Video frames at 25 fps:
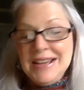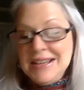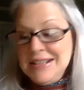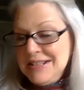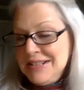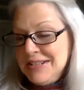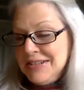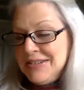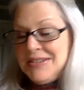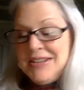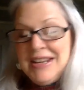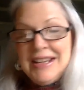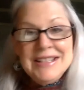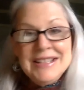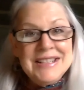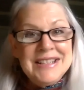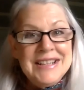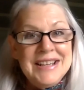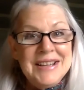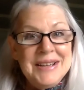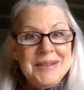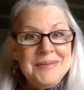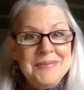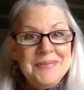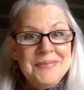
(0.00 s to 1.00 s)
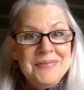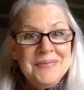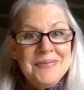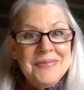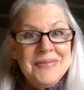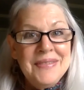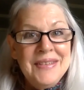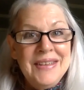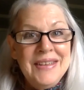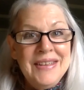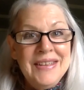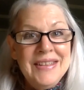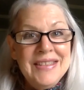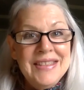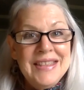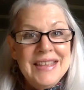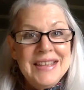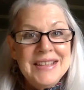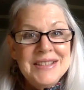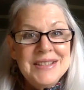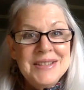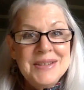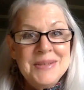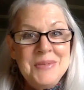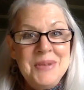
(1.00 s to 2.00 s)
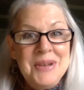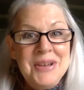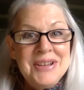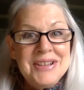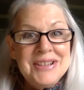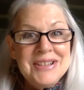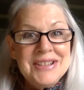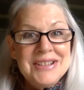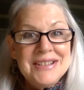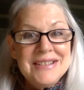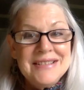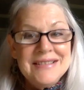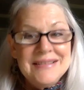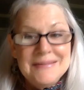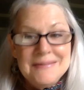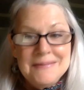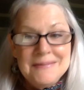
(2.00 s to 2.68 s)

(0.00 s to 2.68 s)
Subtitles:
until next time, thanks so much.